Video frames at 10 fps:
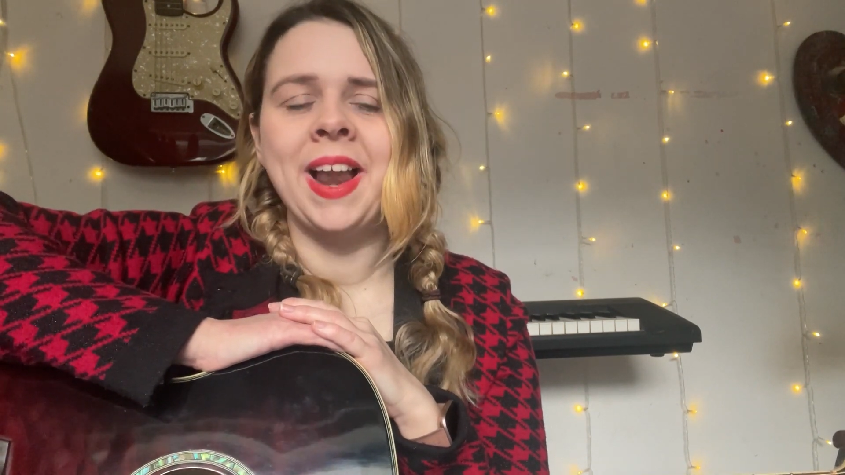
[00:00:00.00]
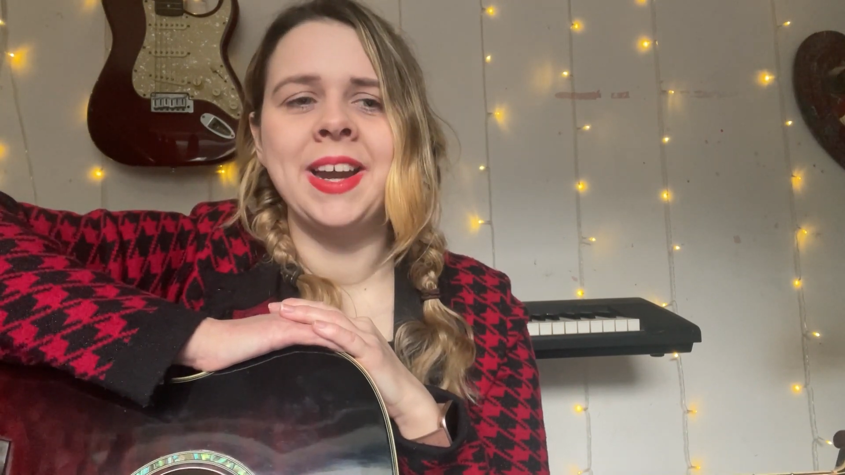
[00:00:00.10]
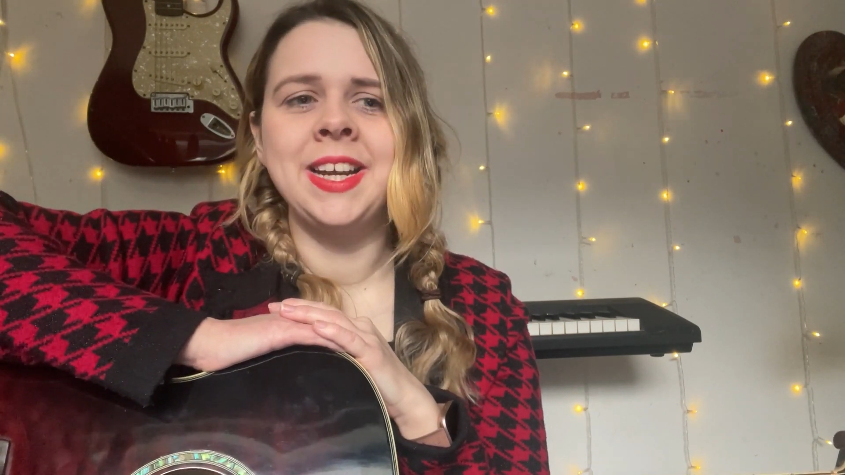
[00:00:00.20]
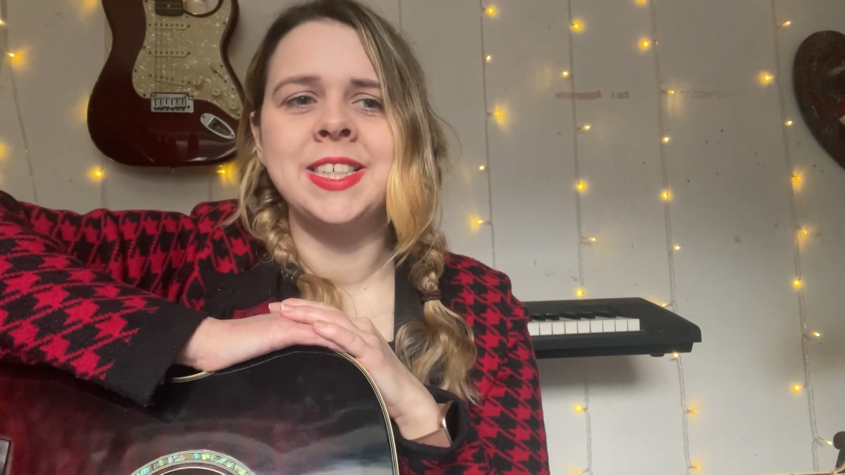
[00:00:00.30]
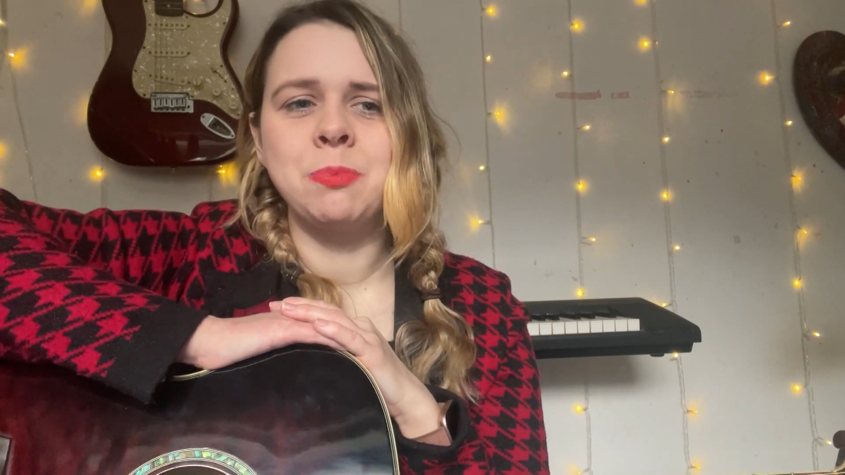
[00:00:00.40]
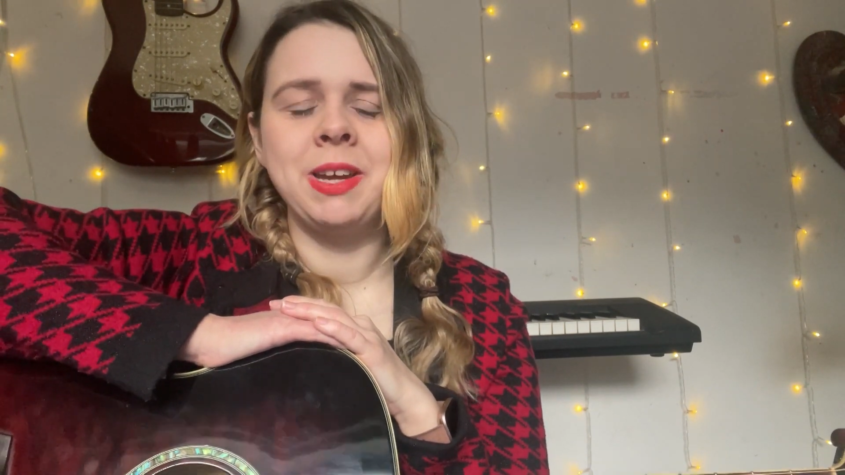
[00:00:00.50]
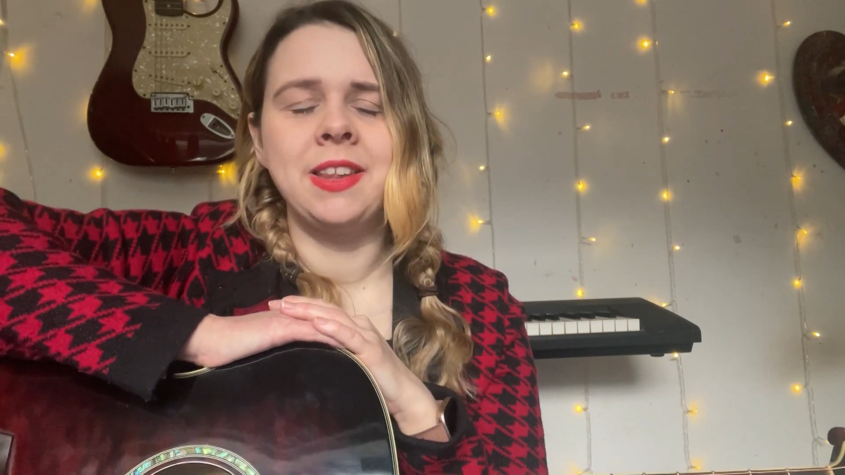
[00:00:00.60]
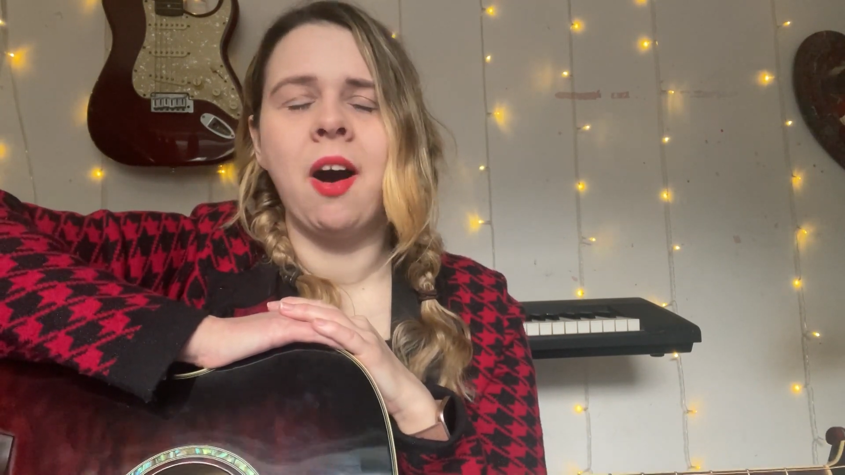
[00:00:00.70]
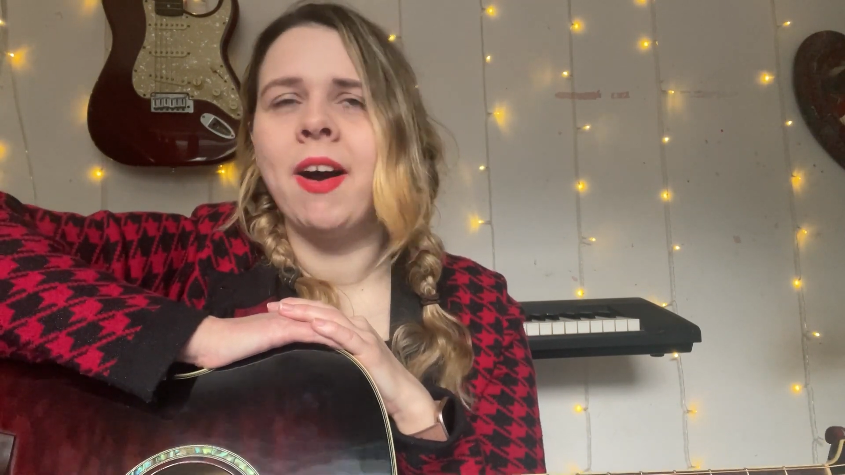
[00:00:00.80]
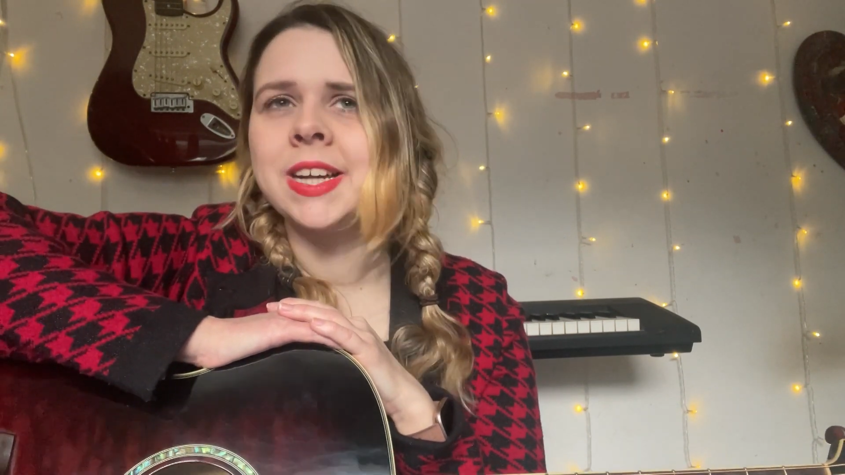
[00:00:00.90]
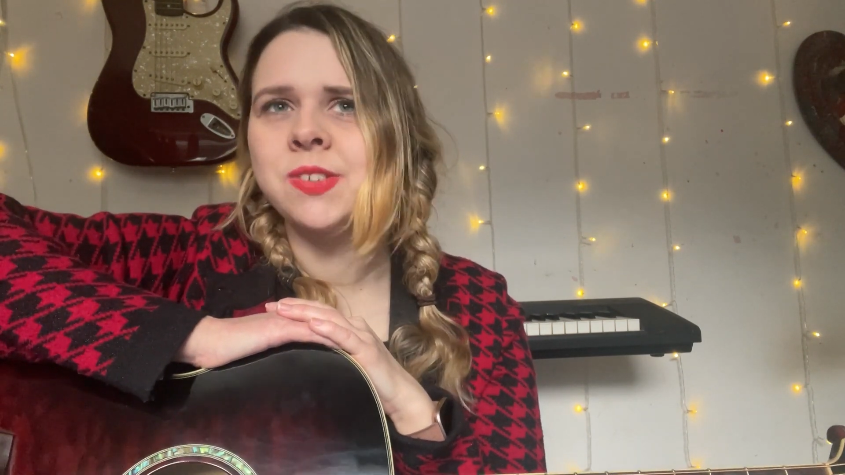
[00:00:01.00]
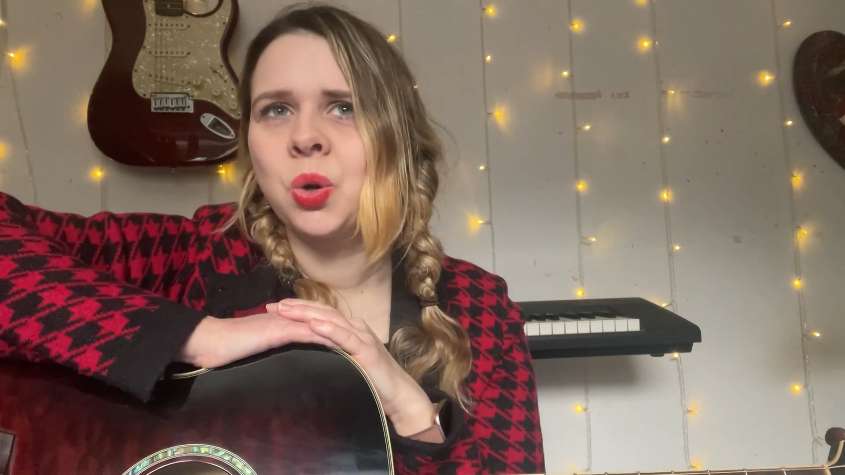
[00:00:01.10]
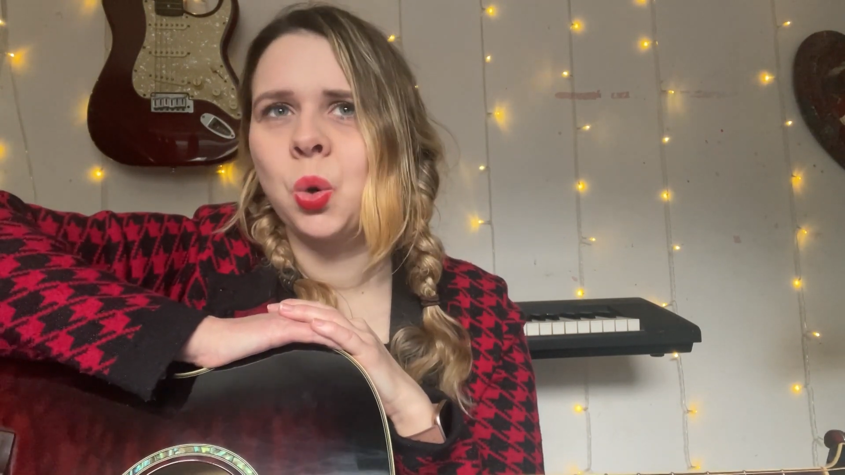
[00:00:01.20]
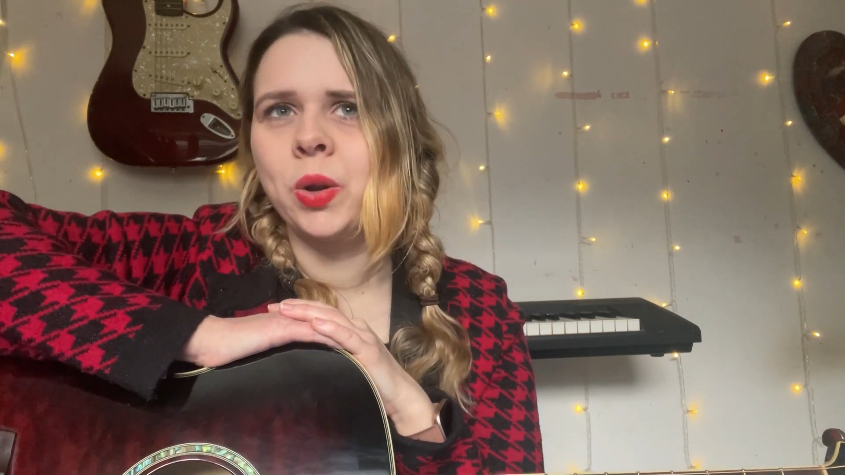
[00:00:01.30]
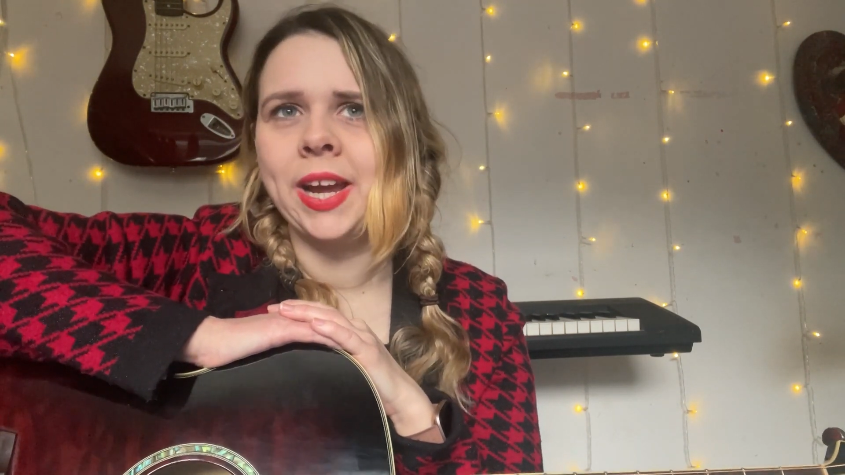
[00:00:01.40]
it needs to be the highest
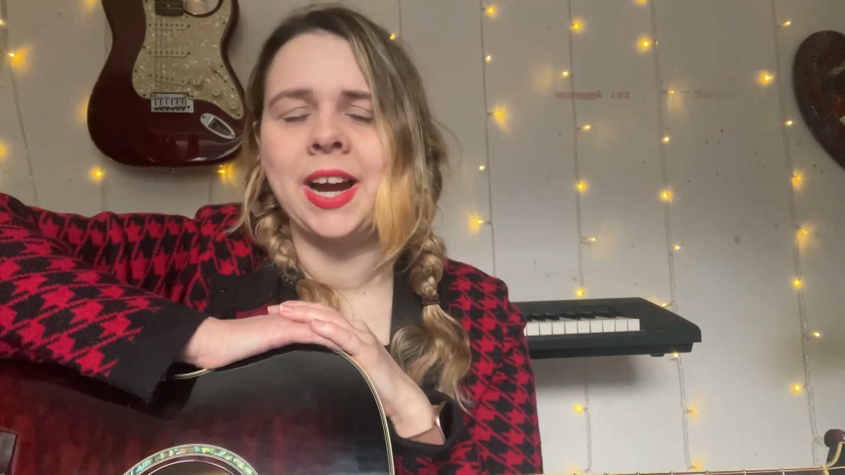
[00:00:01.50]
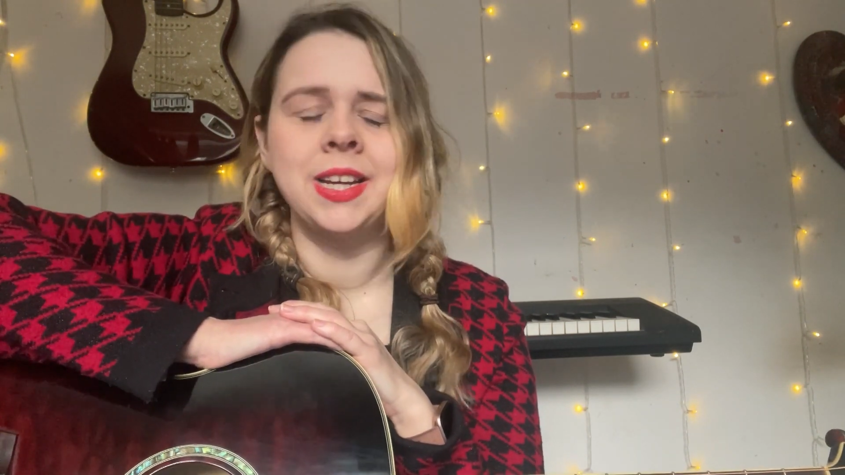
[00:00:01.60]
recording.